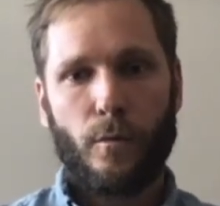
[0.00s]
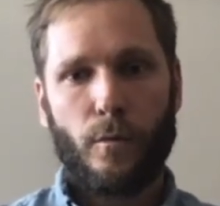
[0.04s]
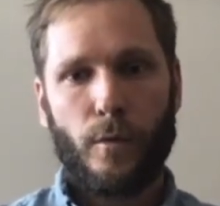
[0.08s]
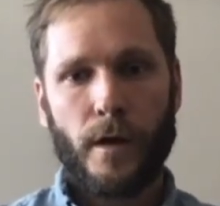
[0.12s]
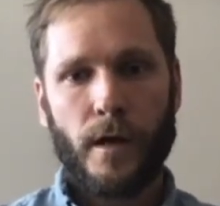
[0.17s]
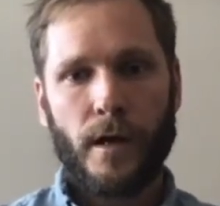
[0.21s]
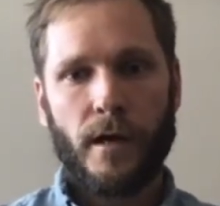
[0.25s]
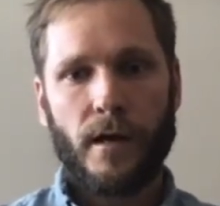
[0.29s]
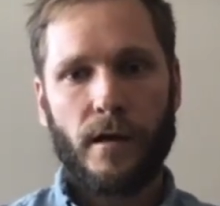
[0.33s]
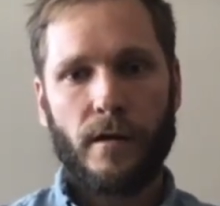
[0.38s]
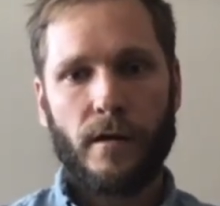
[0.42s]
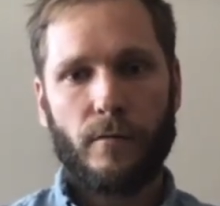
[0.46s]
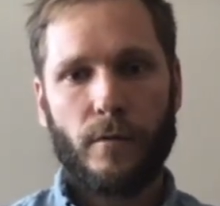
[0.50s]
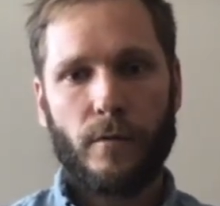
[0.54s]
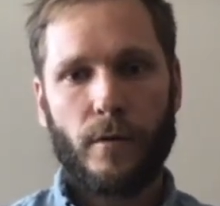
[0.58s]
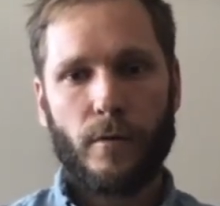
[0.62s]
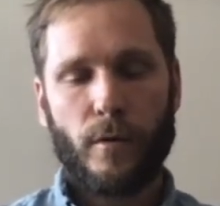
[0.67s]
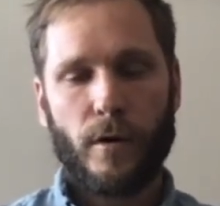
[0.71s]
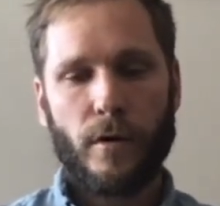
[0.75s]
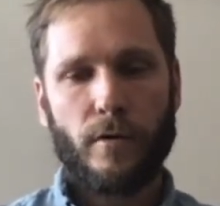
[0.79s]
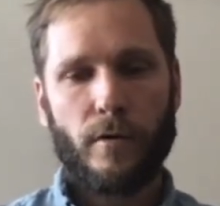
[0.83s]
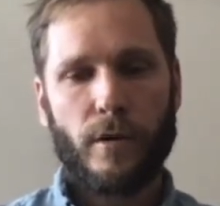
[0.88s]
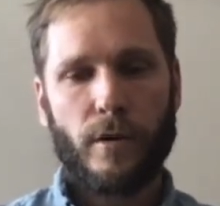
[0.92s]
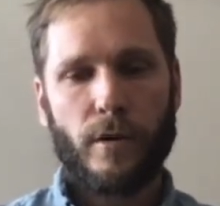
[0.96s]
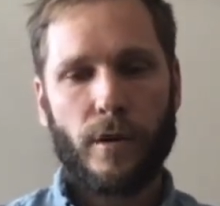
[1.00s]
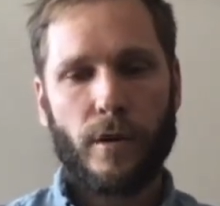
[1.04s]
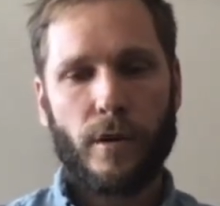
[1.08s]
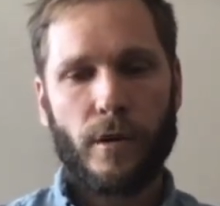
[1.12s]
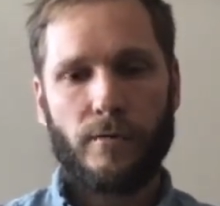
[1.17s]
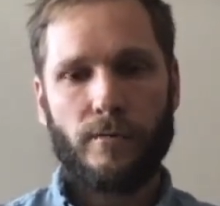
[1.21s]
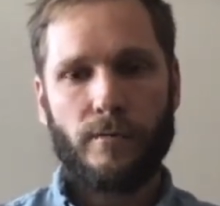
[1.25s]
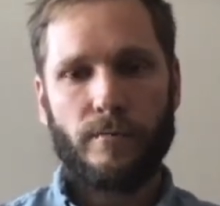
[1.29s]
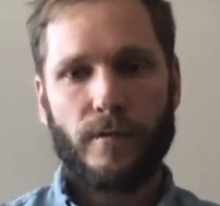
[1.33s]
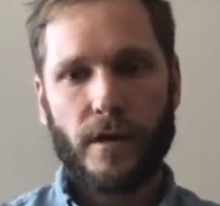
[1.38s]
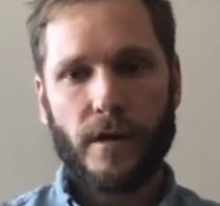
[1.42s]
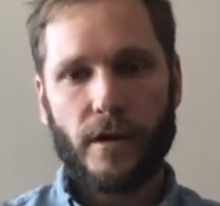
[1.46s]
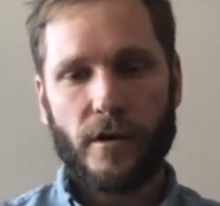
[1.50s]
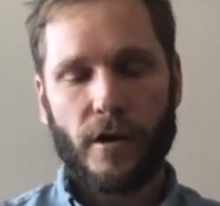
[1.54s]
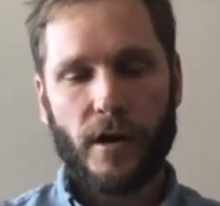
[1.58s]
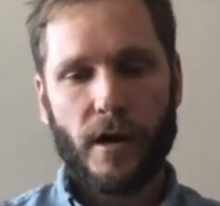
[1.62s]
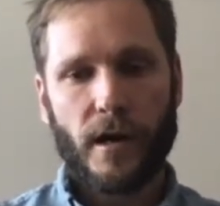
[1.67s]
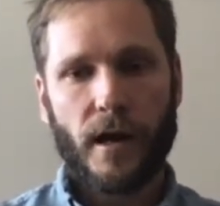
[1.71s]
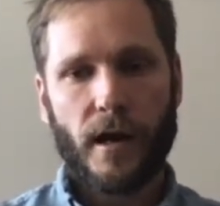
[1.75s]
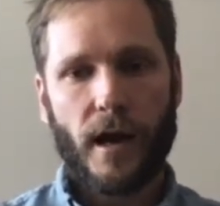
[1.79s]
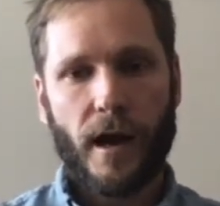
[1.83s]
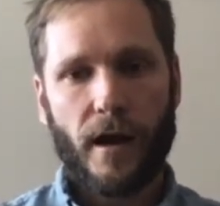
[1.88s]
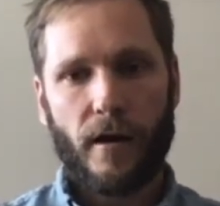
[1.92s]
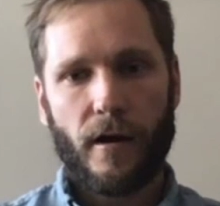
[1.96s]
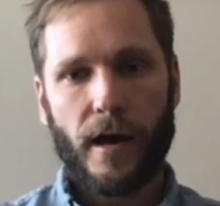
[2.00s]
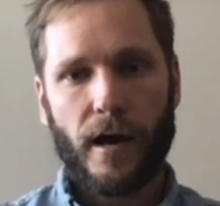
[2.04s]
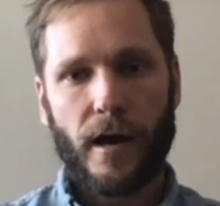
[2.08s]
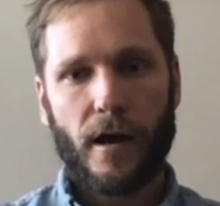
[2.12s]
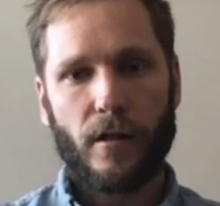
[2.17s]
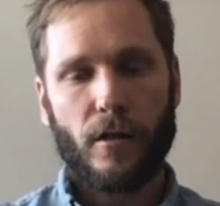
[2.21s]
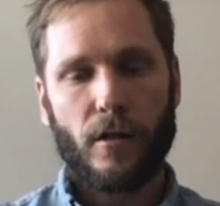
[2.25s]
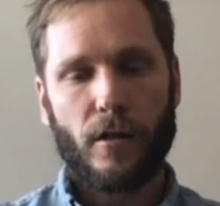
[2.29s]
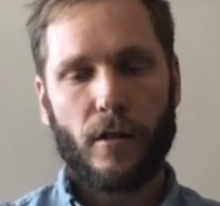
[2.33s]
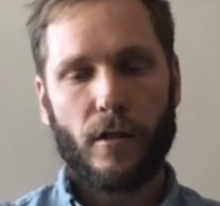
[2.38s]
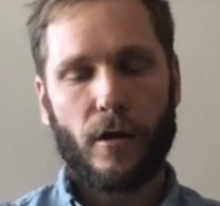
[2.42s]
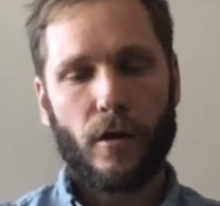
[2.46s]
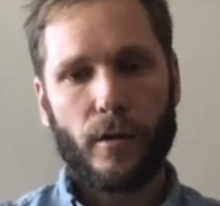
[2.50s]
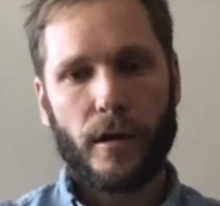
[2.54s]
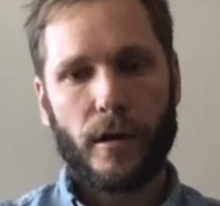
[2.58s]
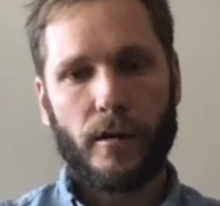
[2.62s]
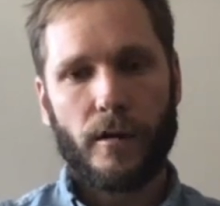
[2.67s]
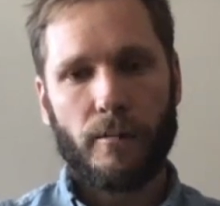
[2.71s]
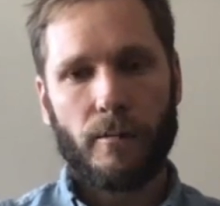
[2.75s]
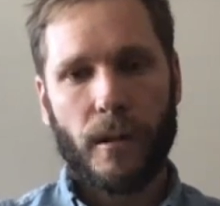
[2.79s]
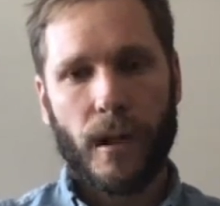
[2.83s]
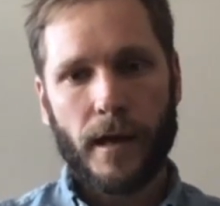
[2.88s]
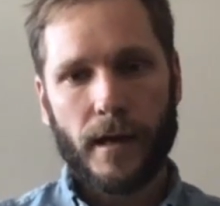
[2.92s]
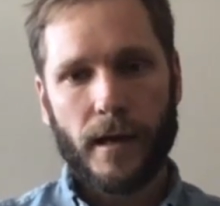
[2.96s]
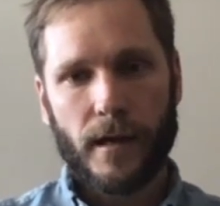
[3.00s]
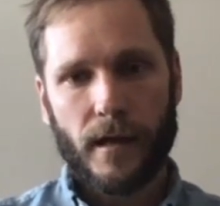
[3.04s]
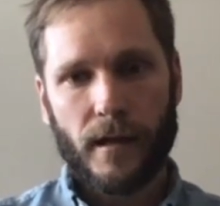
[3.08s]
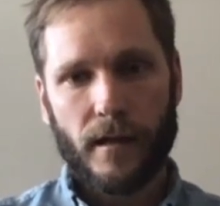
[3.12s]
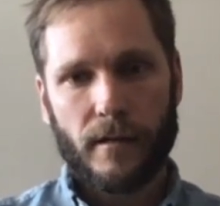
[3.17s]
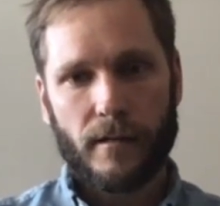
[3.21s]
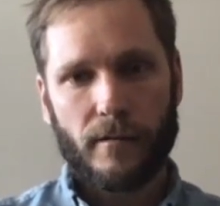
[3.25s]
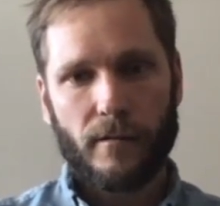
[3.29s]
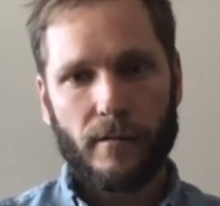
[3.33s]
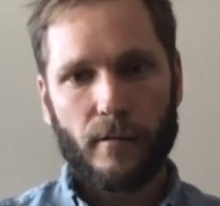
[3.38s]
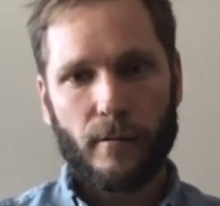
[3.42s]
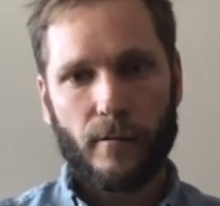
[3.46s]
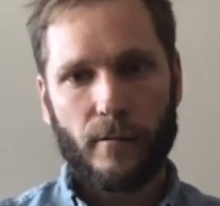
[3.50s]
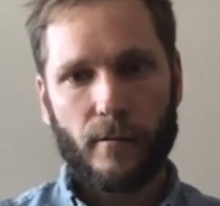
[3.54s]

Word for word: we, when we were figuring out how long we could make it